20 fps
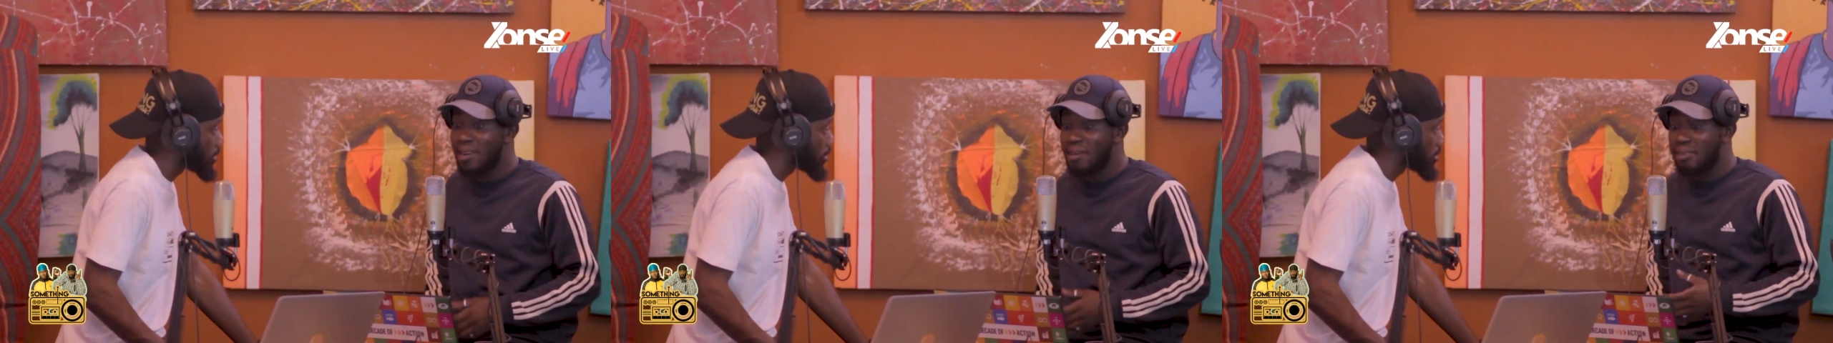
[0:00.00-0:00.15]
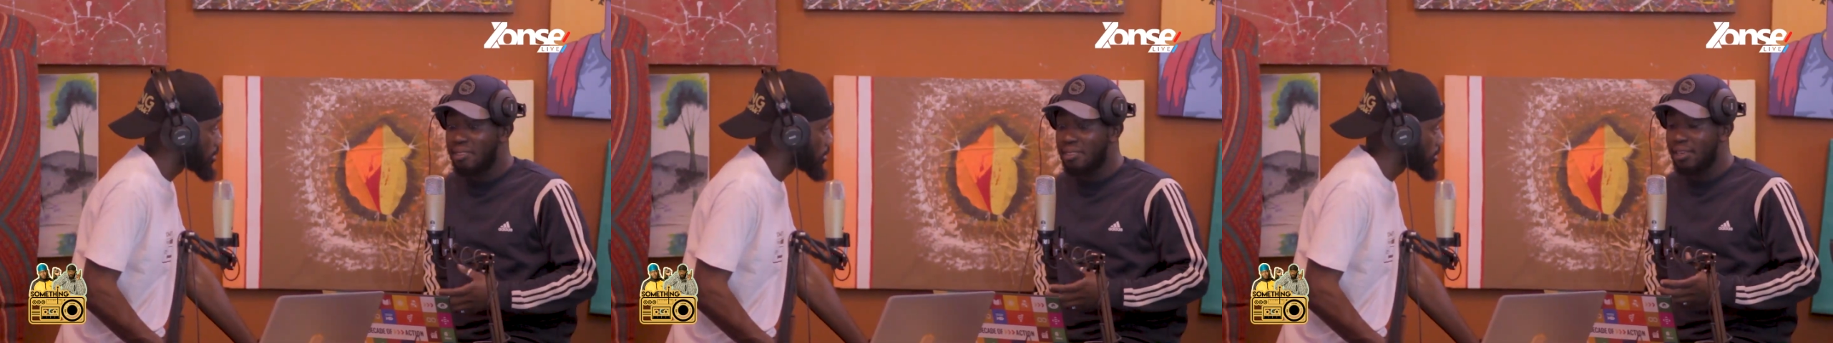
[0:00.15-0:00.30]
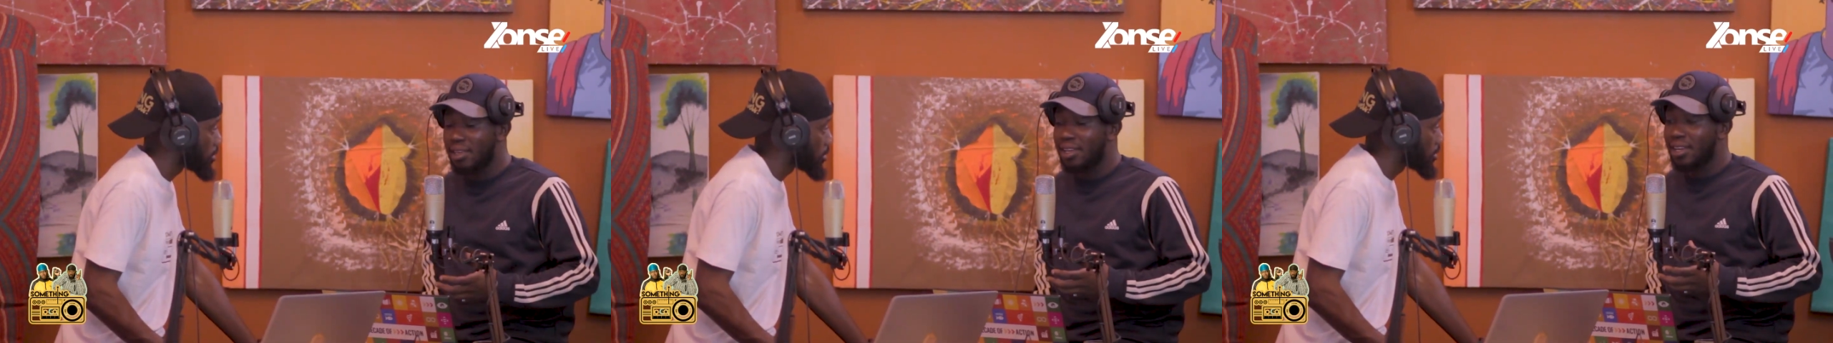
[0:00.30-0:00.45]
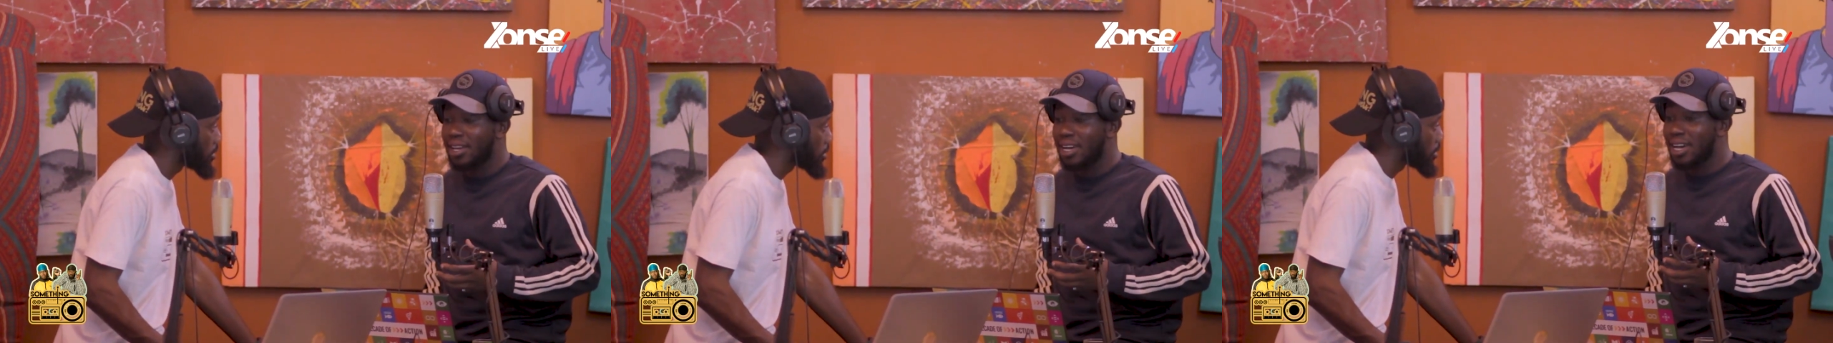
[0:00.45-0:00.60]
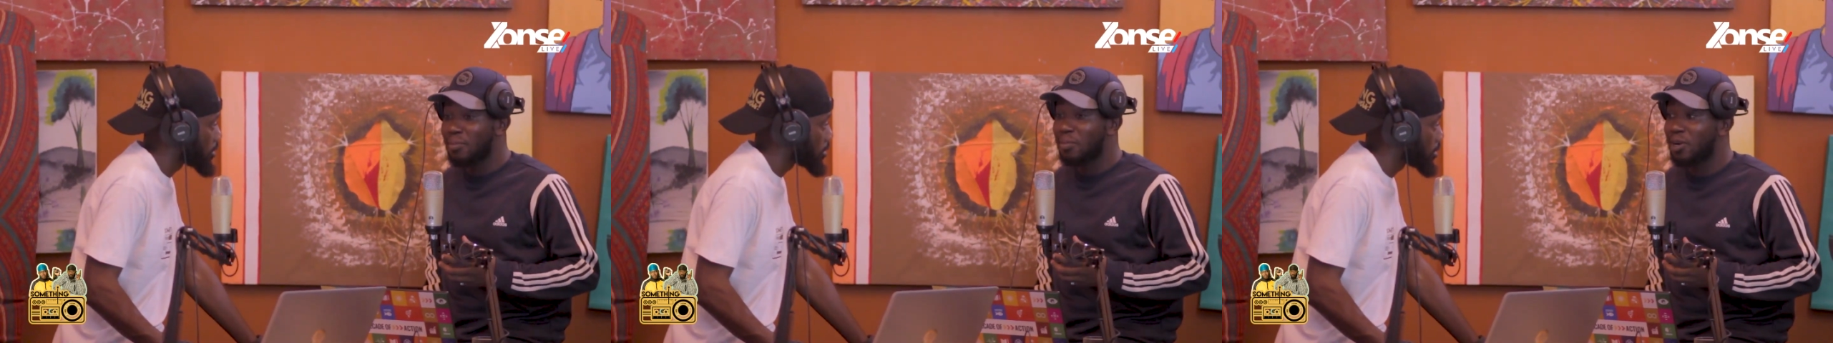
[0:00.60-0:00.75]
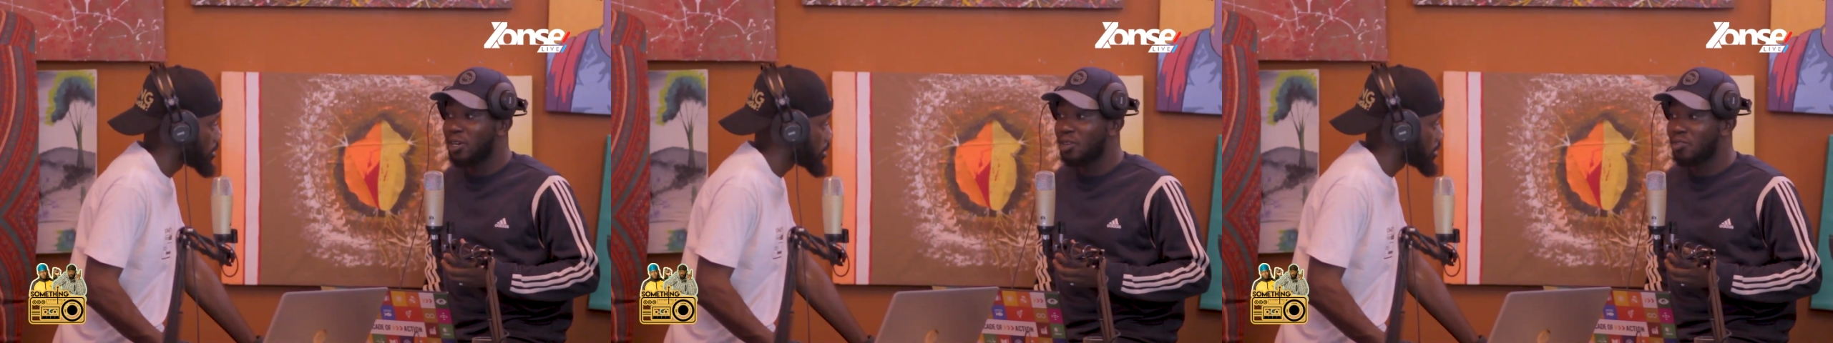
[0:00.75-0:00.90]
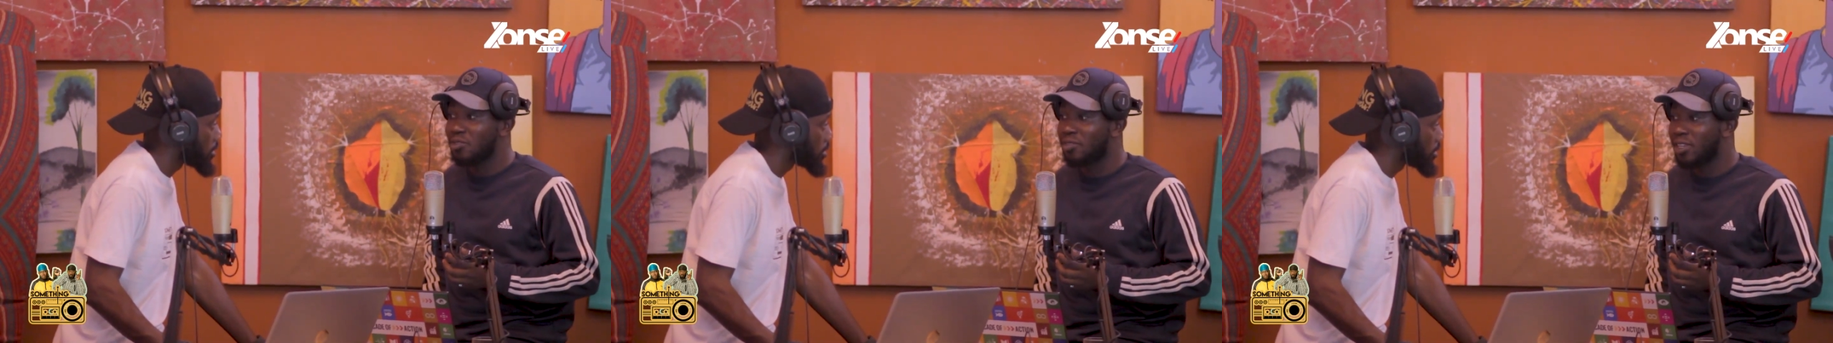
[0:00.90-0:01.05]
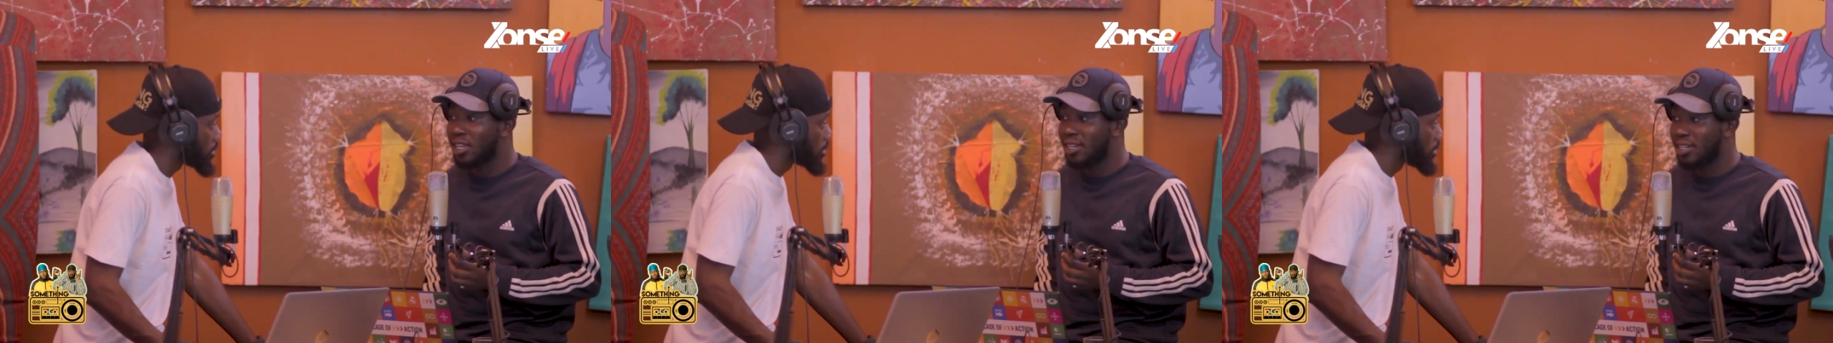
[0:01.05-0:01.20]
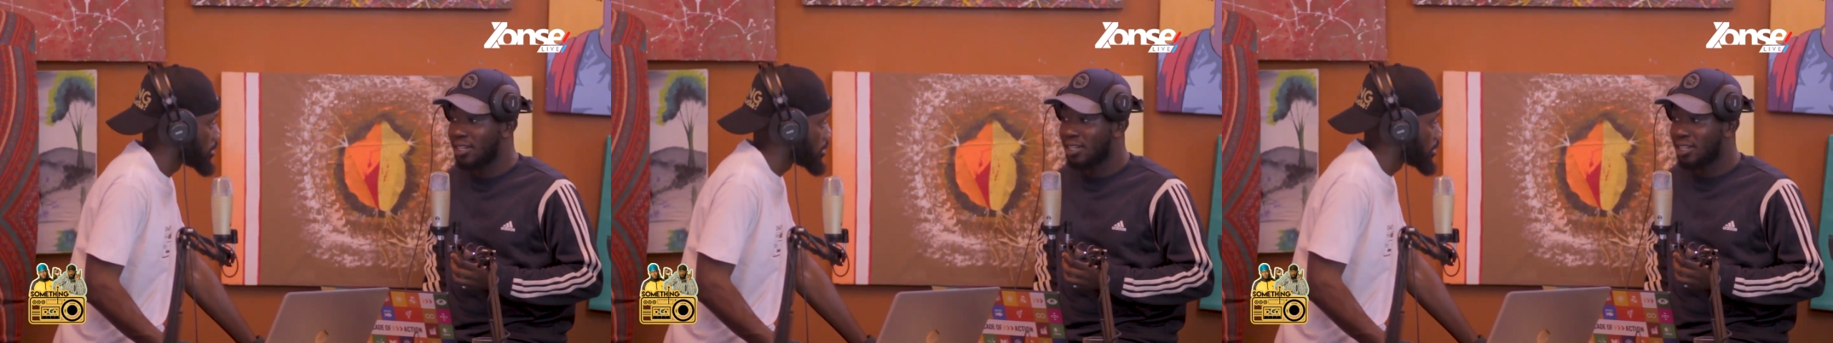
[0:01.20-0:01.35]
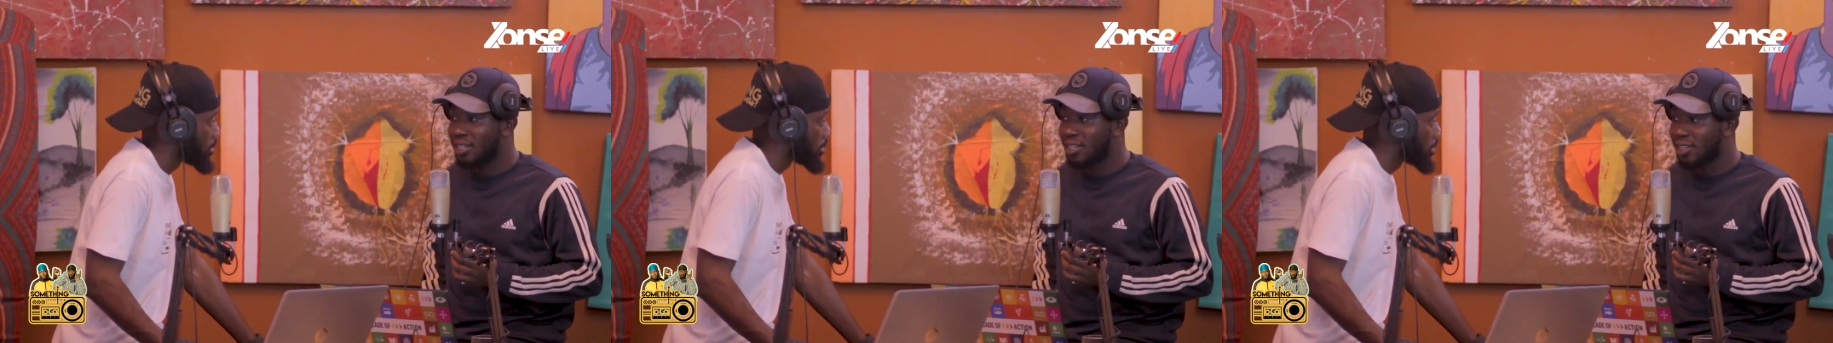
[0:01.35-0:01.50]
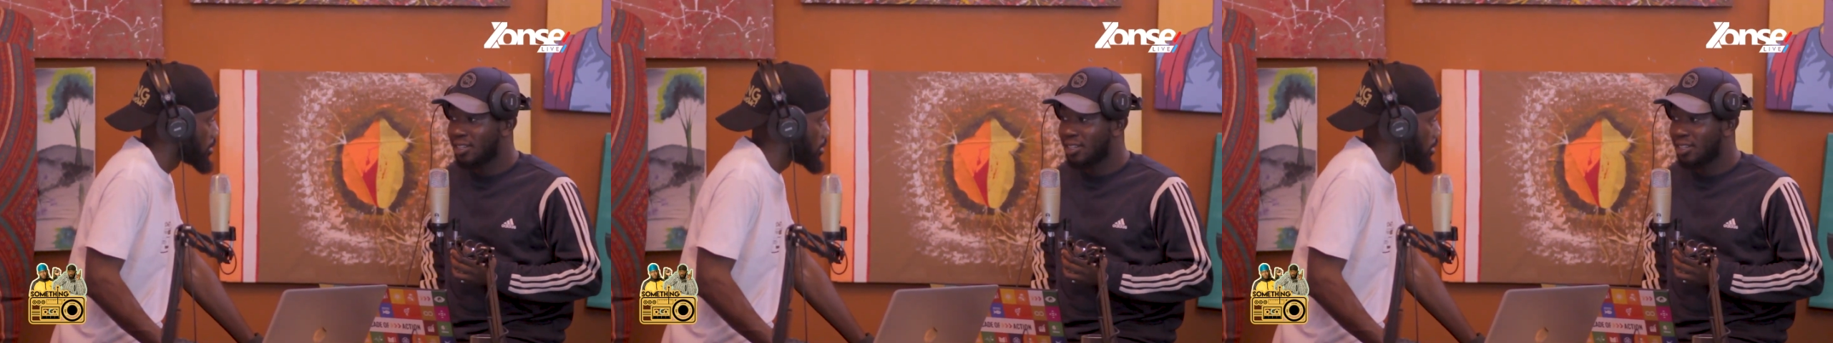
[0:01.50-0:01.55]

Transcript: anything come out of that.